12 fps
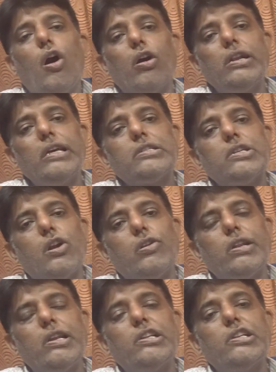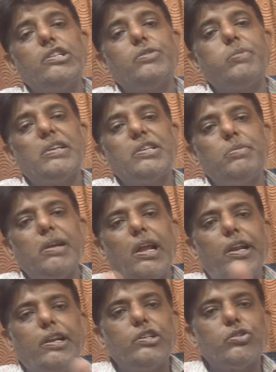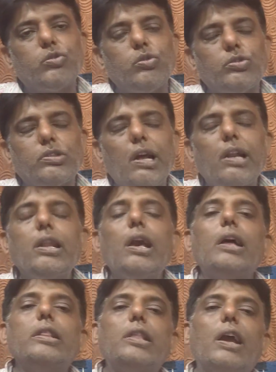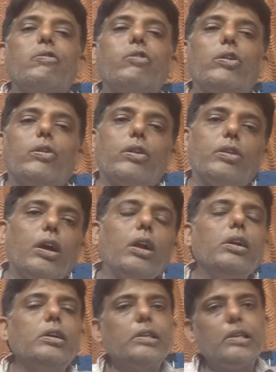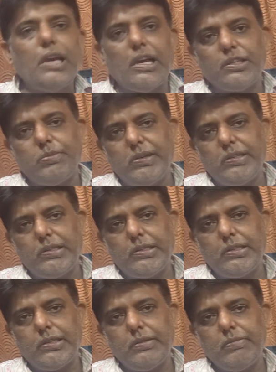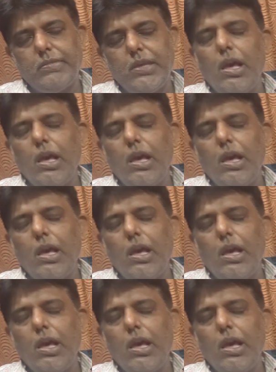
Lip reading: unless and until it is specifically disclosed that they are followed under cash basis.